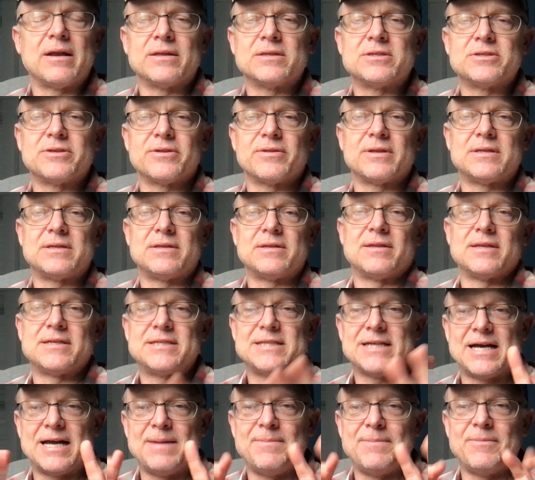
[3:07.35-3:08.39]
And so the
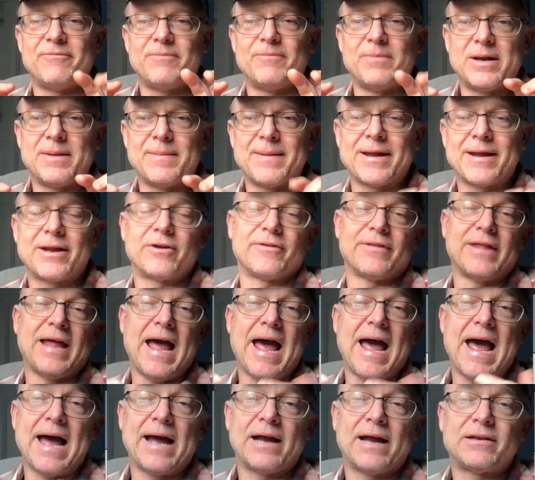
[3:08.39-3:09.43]
time of money making, or the
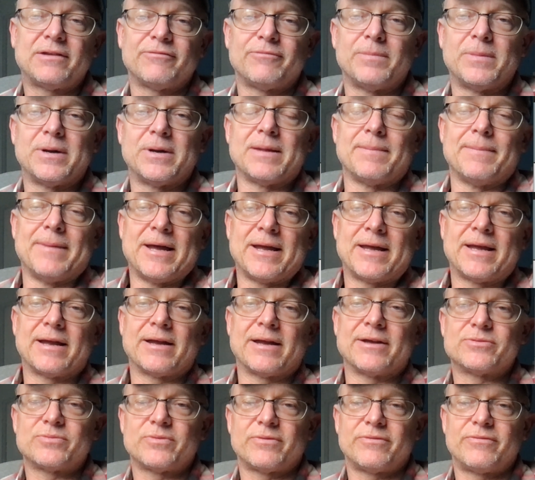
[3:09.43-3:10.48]
act of money making,
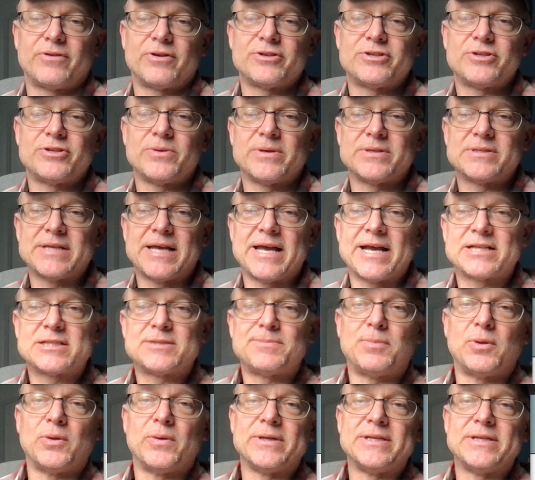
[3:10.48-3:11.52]
is referred to as
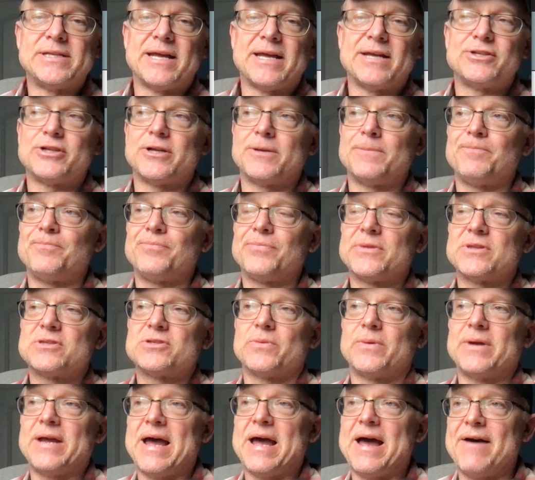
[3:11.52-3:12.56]
exploitation.
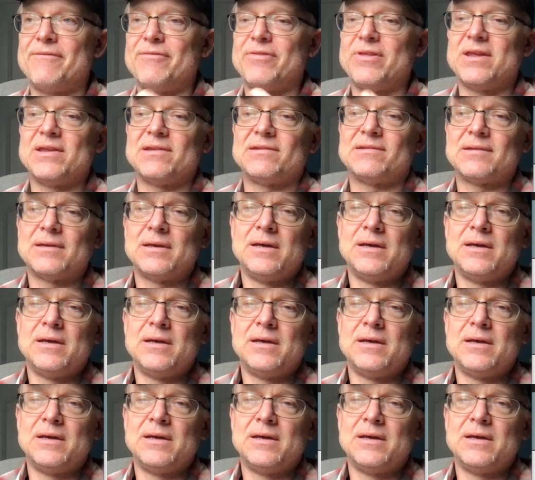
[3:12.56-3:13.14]
So we have these